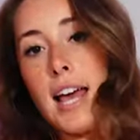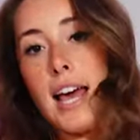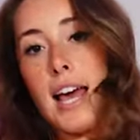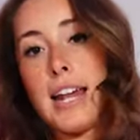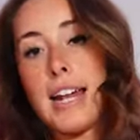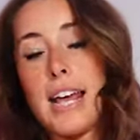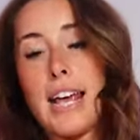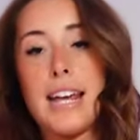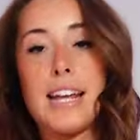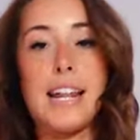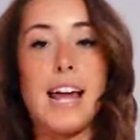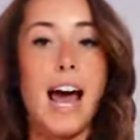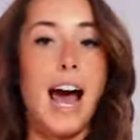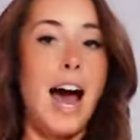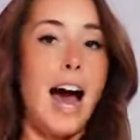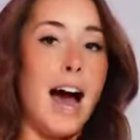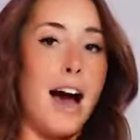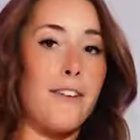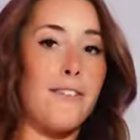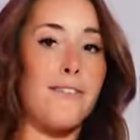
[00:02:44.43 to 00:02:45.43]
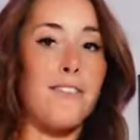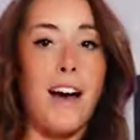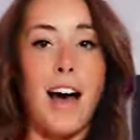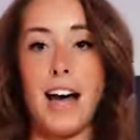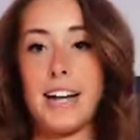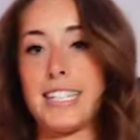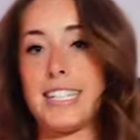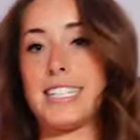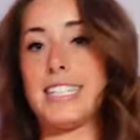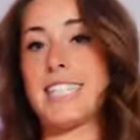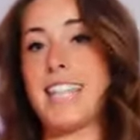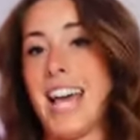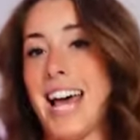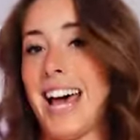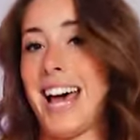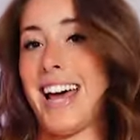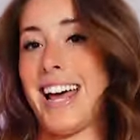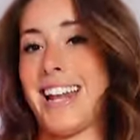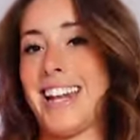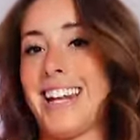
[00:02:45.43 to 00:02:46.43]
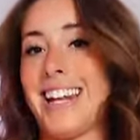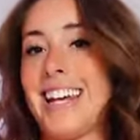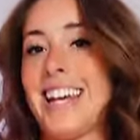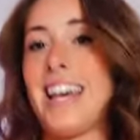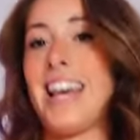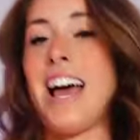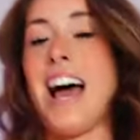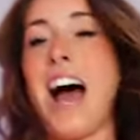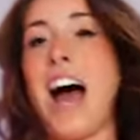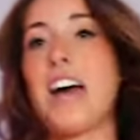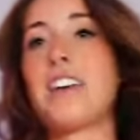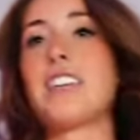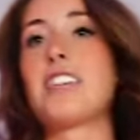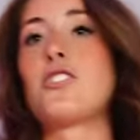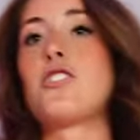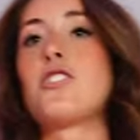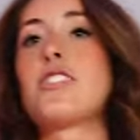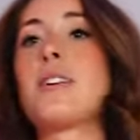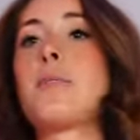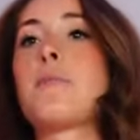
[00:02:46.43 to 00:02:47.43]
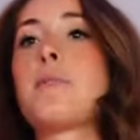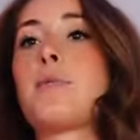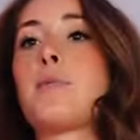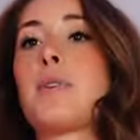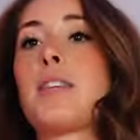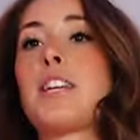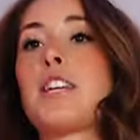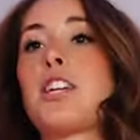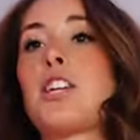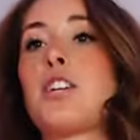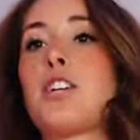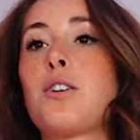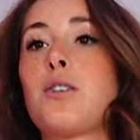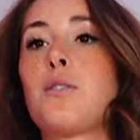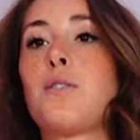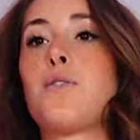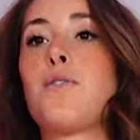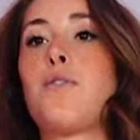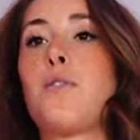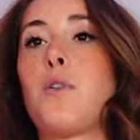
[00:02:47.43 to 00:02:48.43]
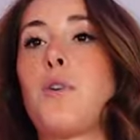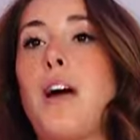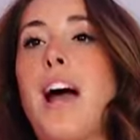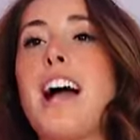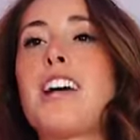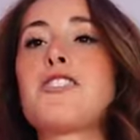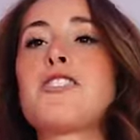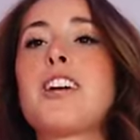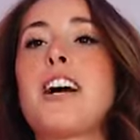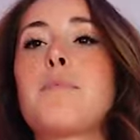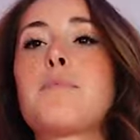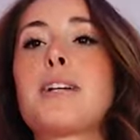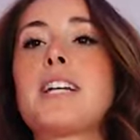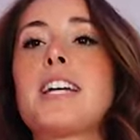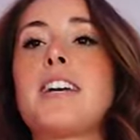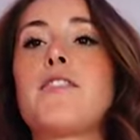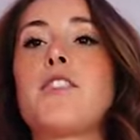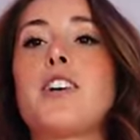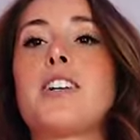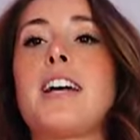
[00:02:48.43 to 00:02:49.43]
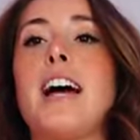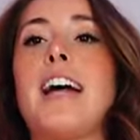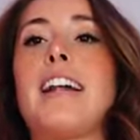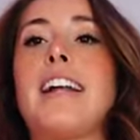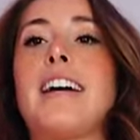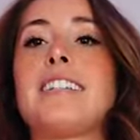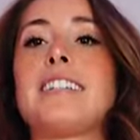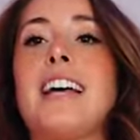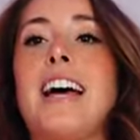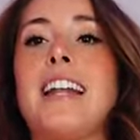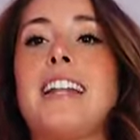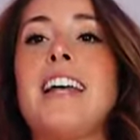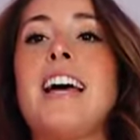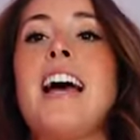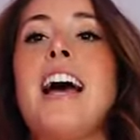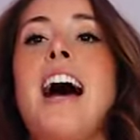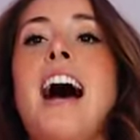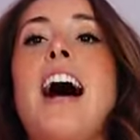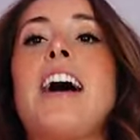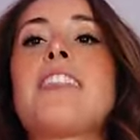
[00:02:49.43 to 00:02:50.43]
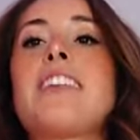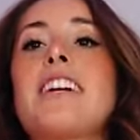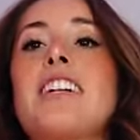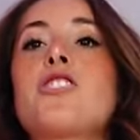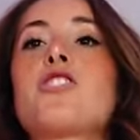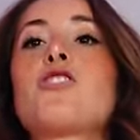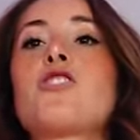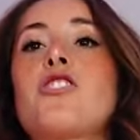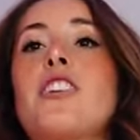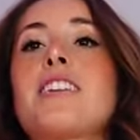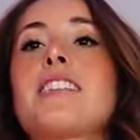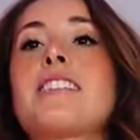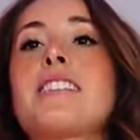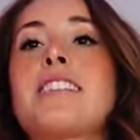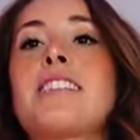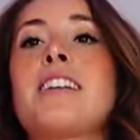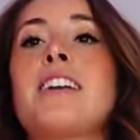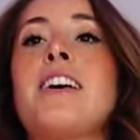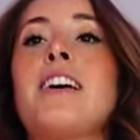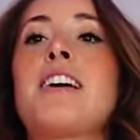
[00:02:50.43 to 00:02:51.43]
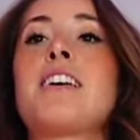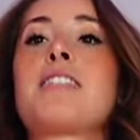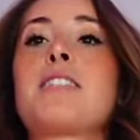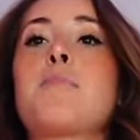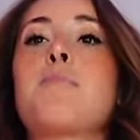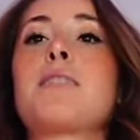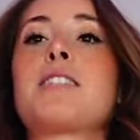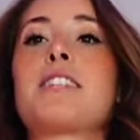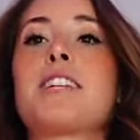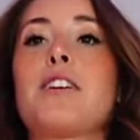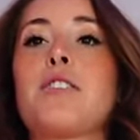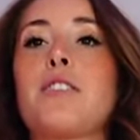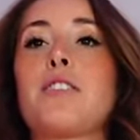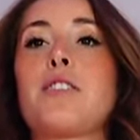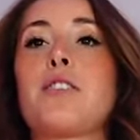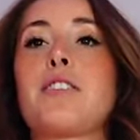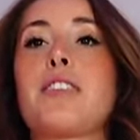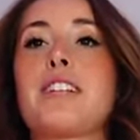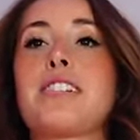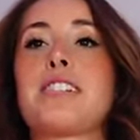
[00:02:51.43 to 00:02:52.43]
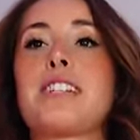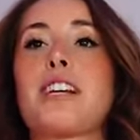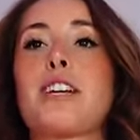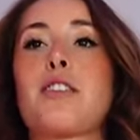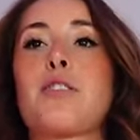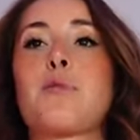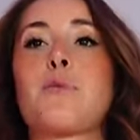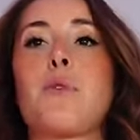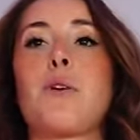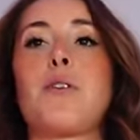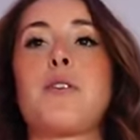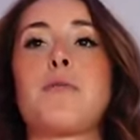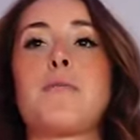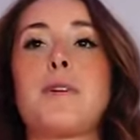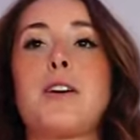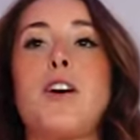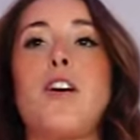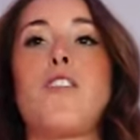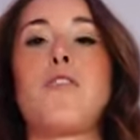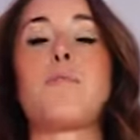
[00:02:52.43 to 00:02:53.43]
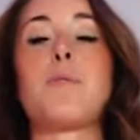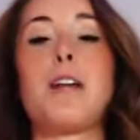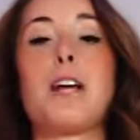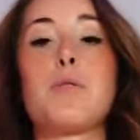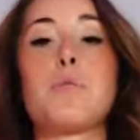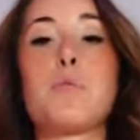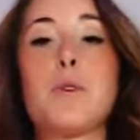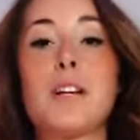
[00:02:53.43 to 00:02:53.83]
an 8.5 out of 10. I think she's gonna be really cute for, actually I'm gonna give her a 9 out of 10. I think it's just the material that's like throwing me off, but I